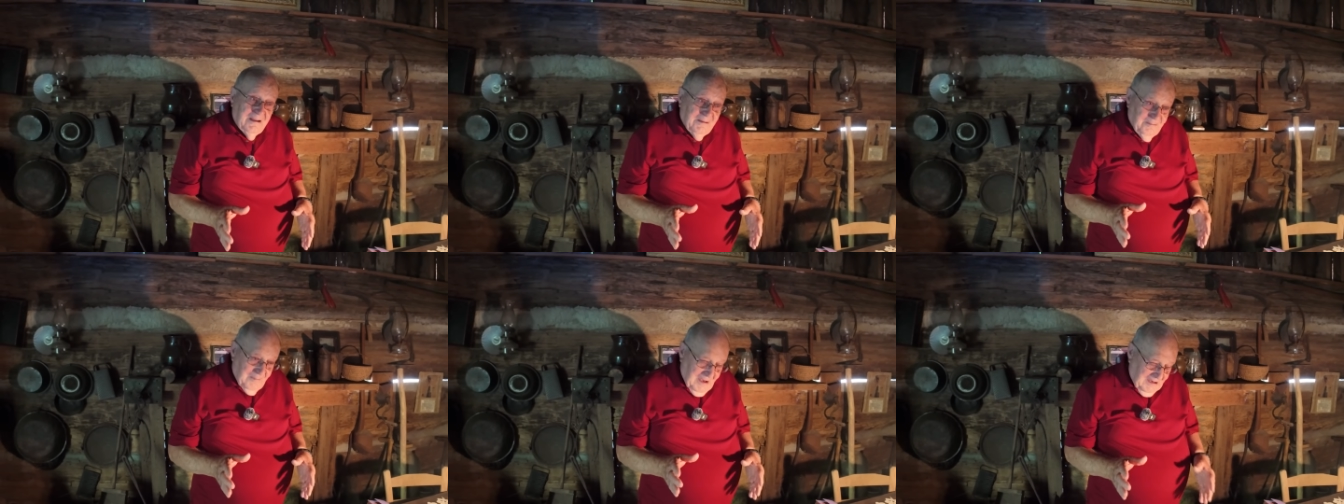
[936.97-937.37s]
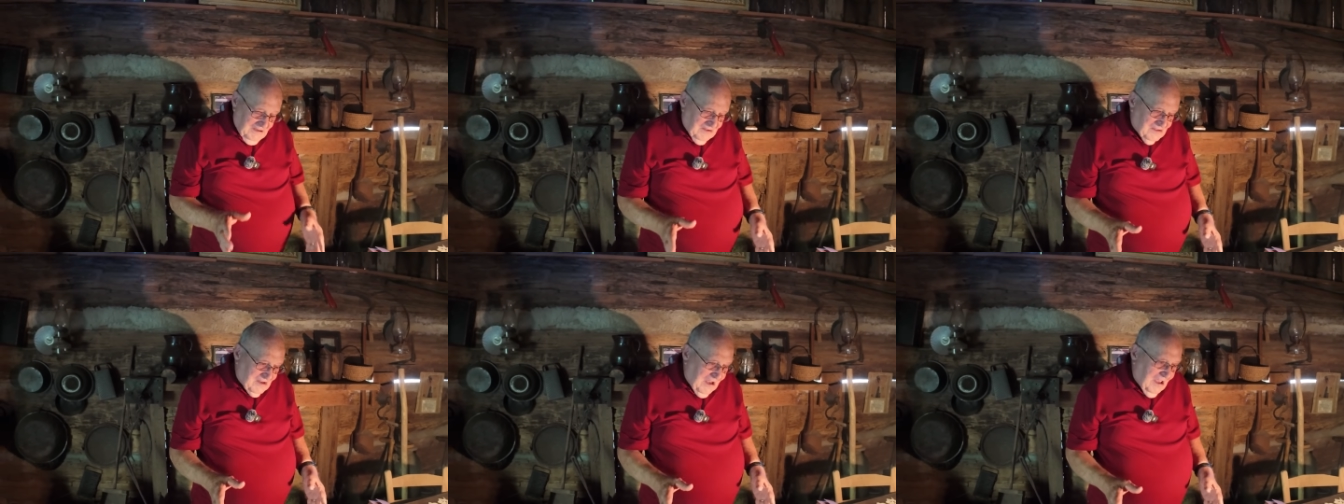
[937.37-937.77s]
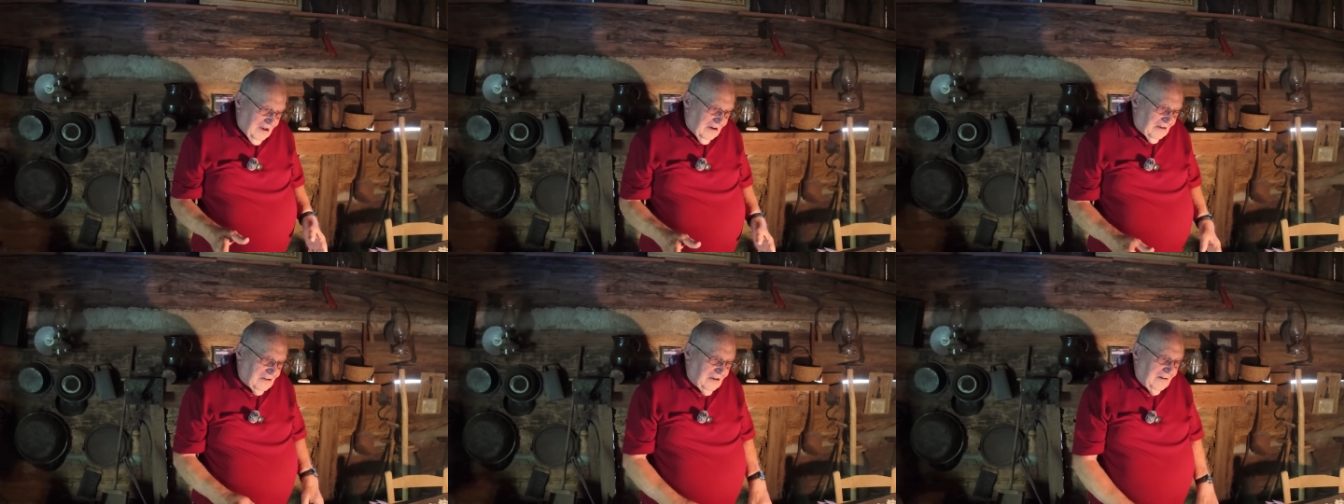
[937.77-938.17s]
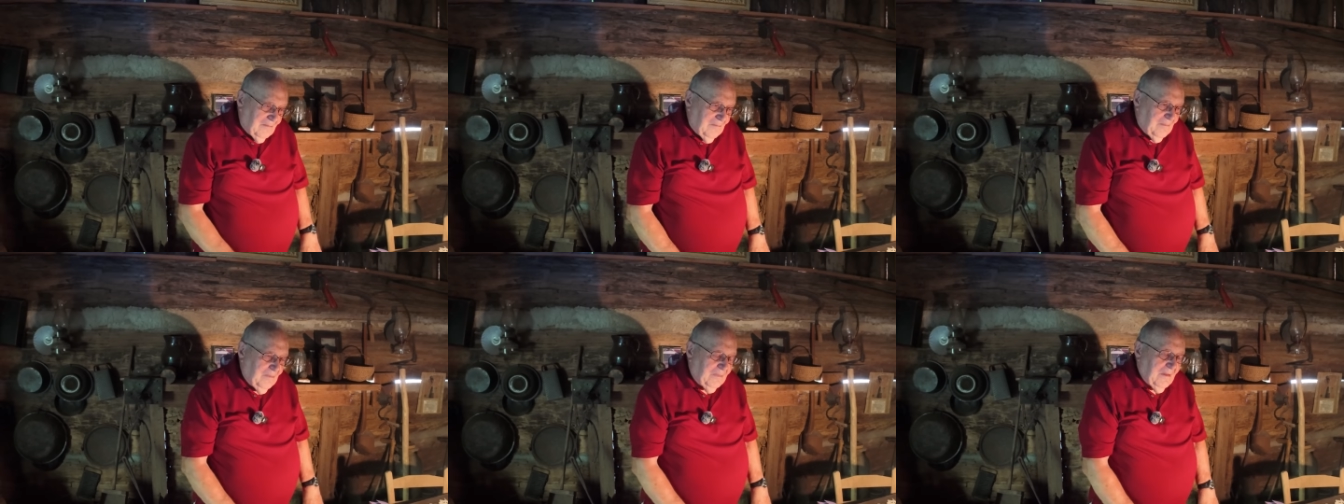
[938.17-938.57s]
Made a skeleton,
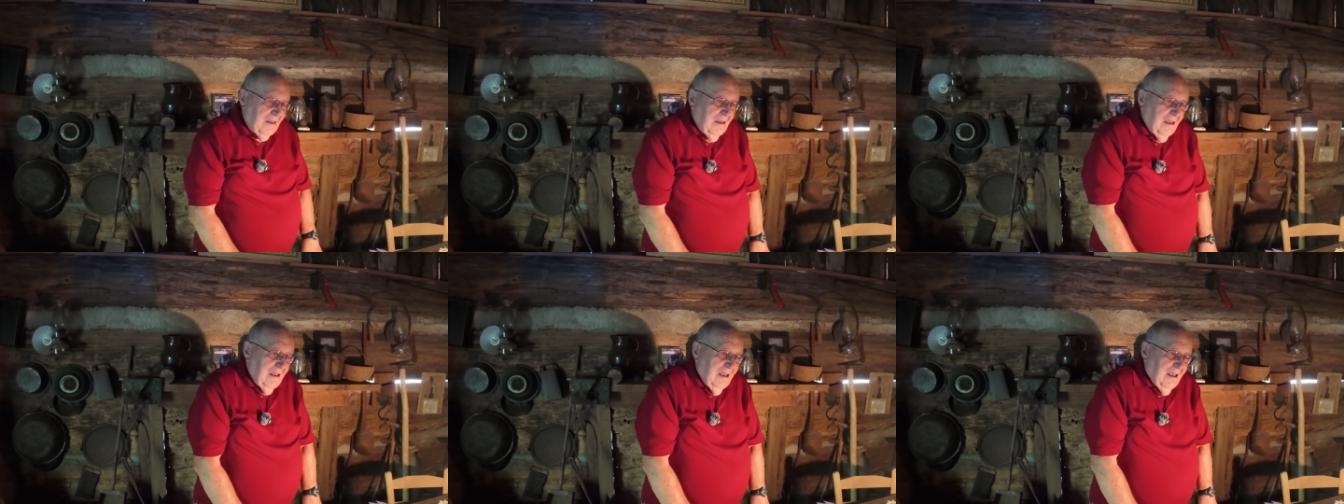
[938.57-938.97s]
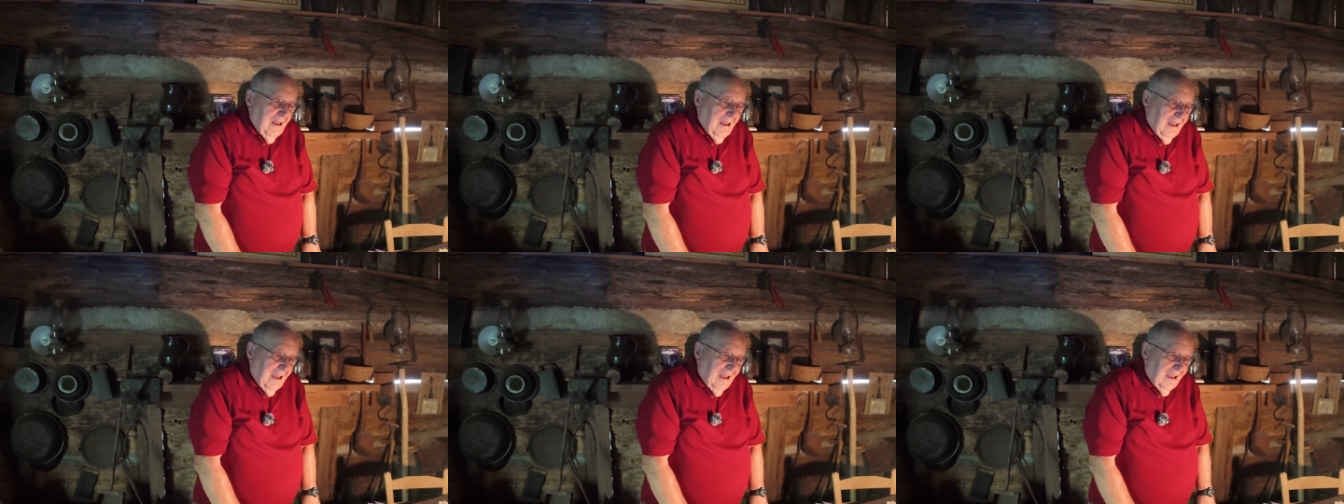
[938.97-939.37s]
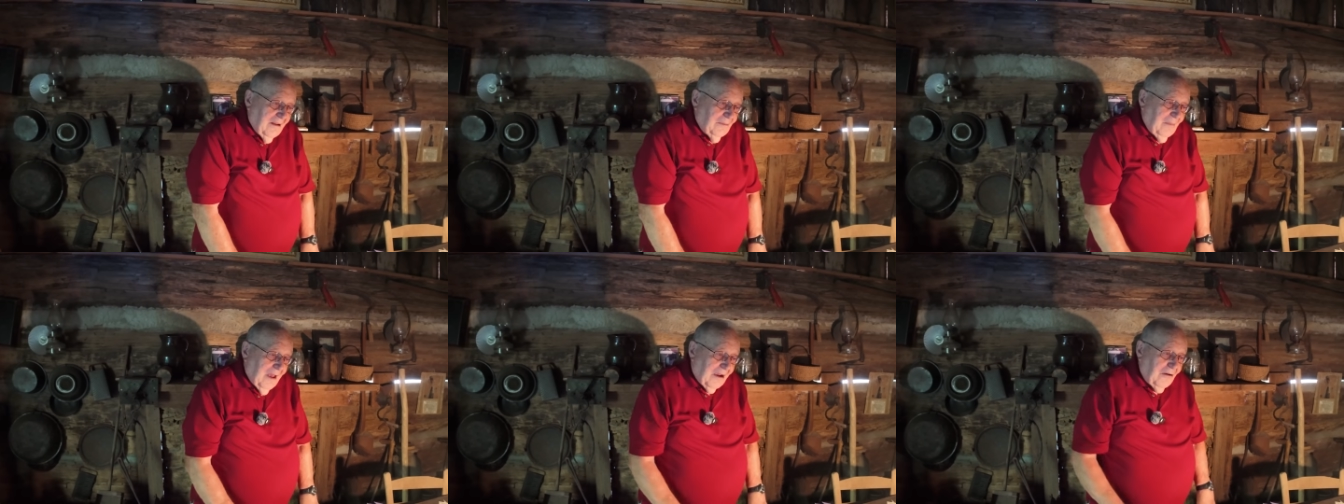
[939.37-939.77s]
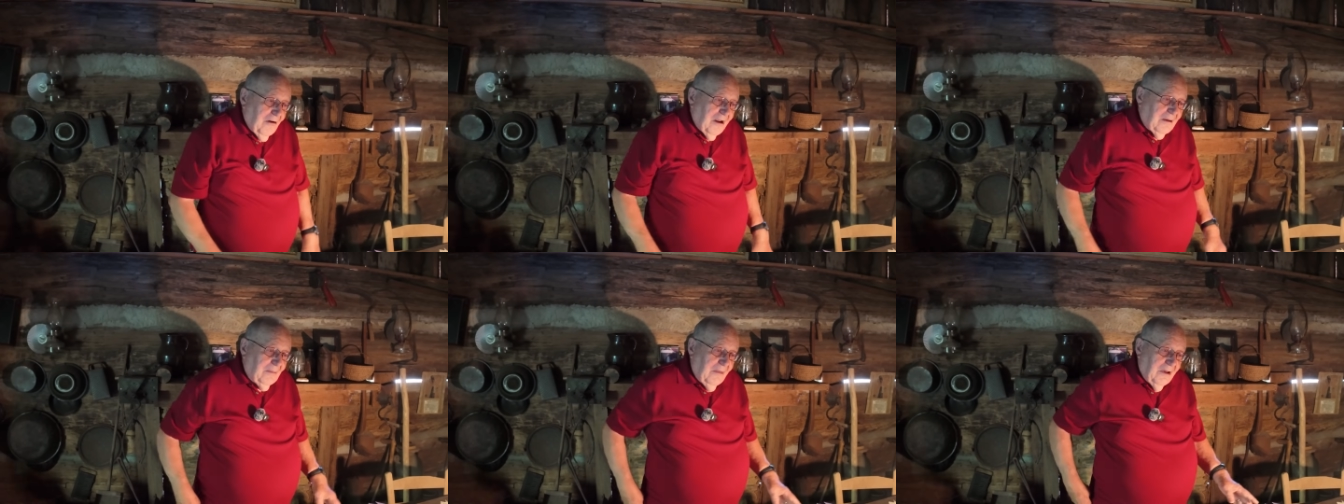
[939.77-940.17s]
and my
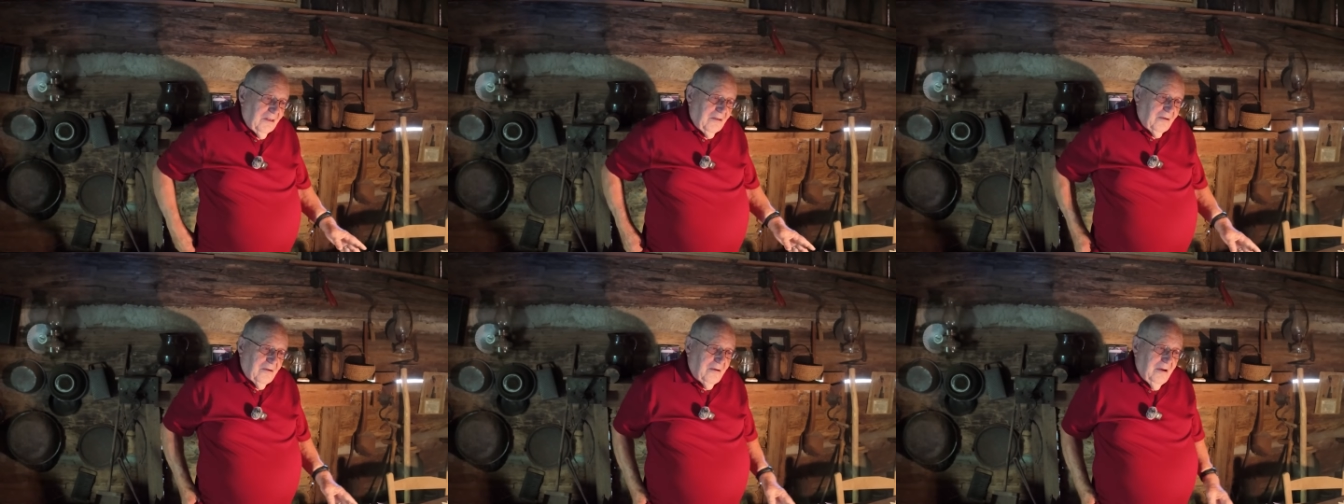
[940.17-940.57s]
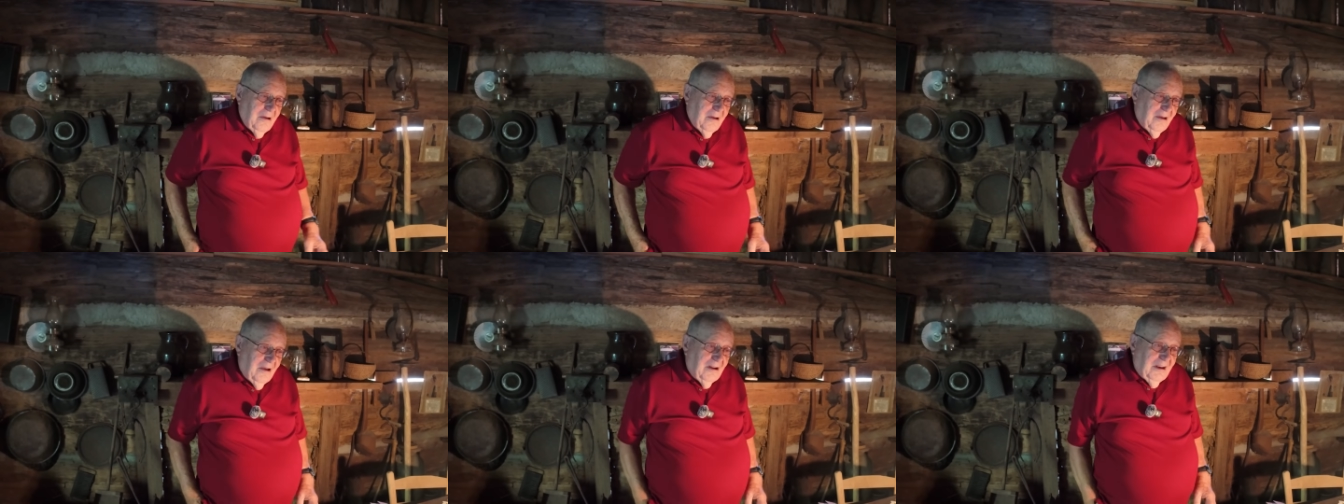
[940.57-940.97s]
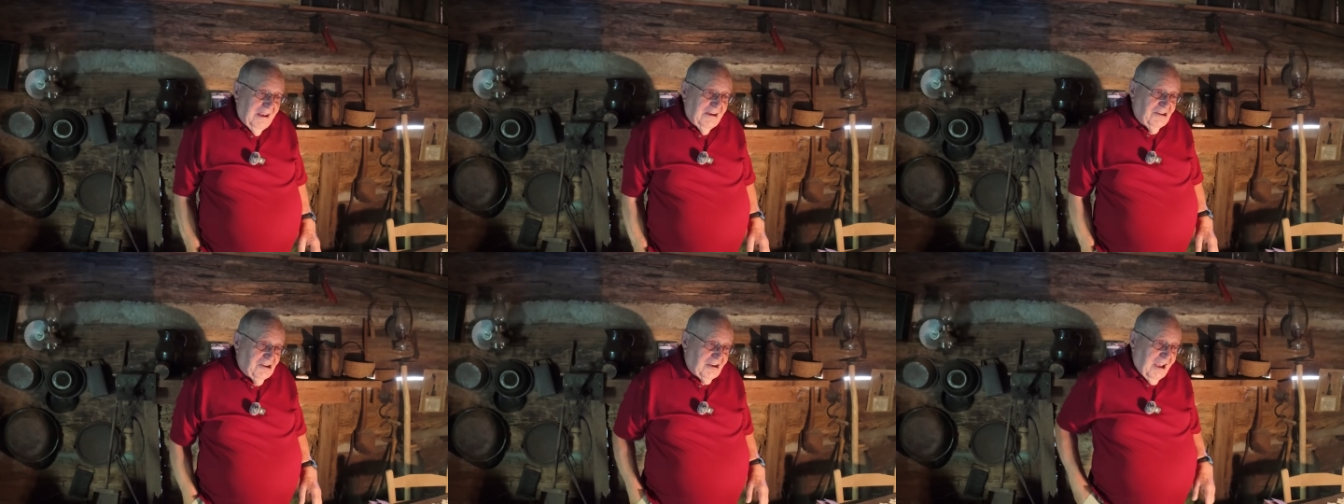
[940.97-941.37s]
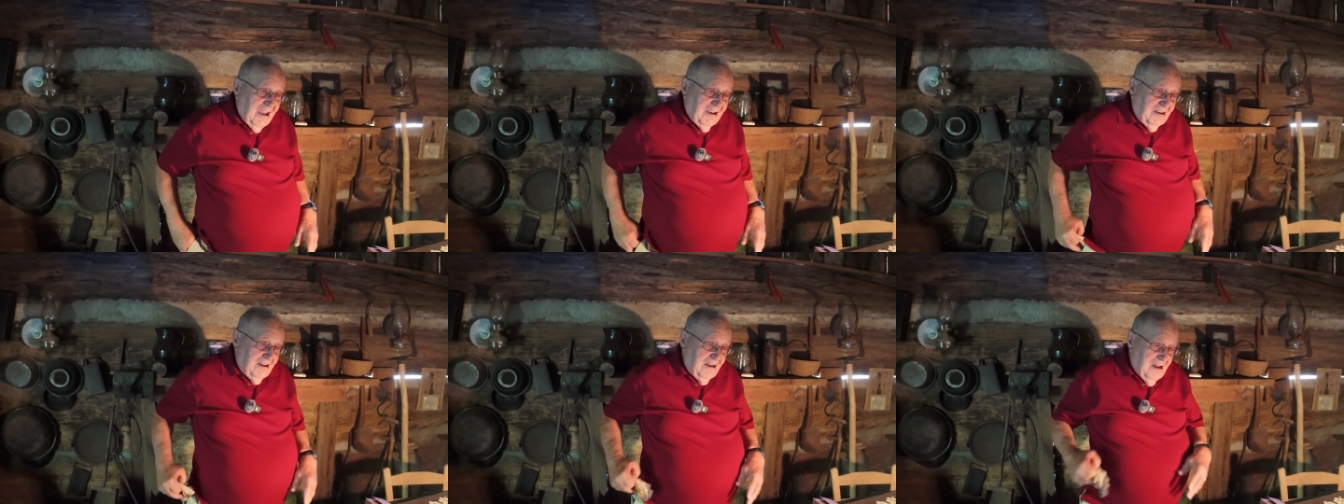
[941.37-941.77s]
grandmother,
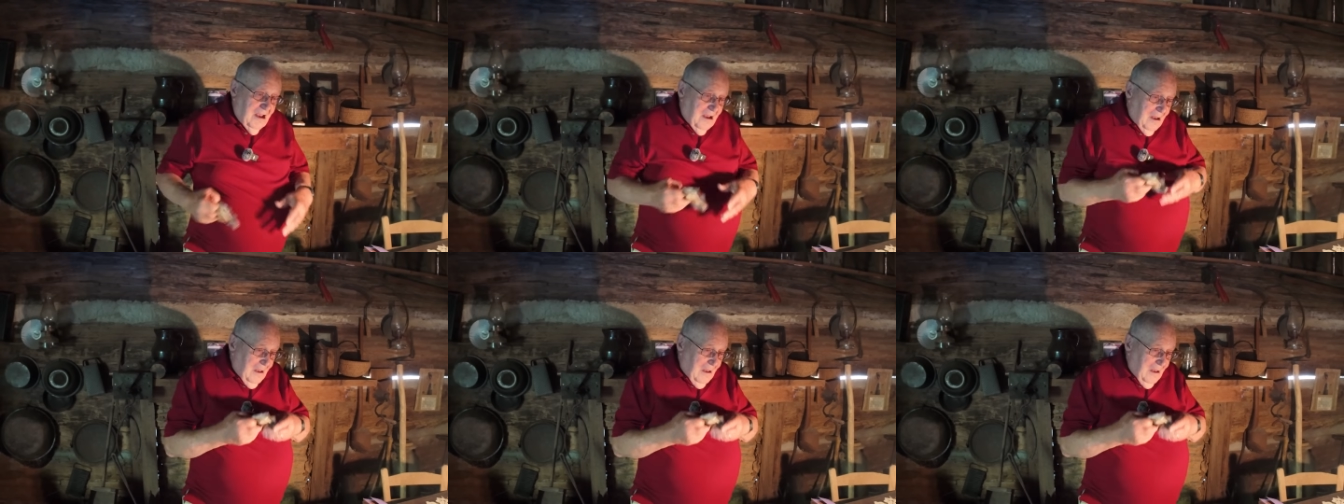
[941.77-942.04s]
uneducated,